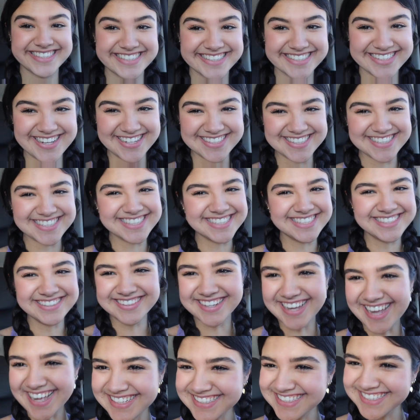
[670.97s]
So I'll see
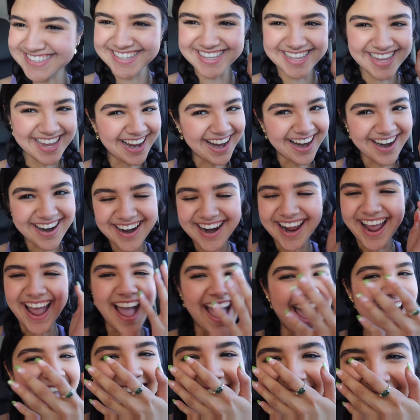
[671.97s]
you guys there.
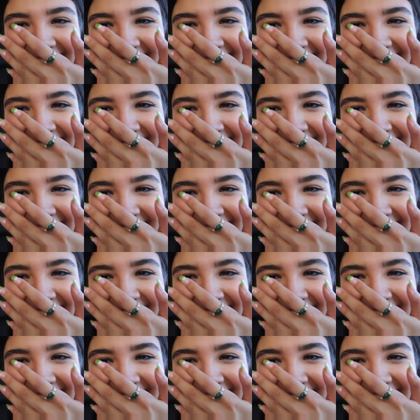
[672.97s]
Bye.